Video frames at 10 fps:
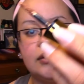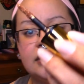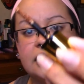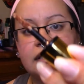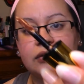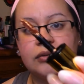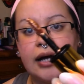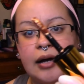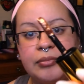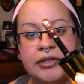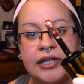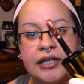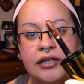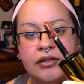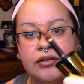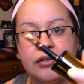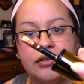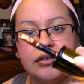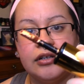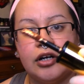That little
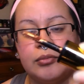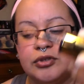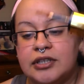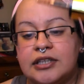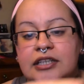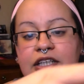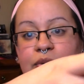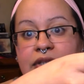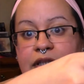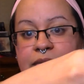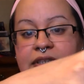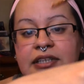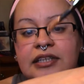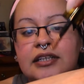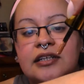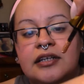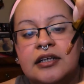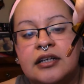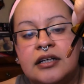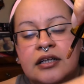applicator, almost like a liquid lipstick.
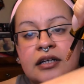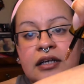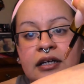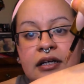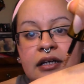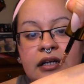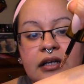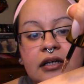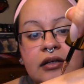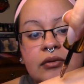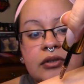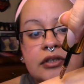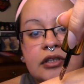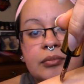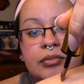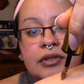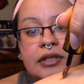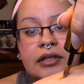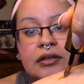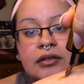And we're just gonna put
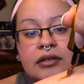that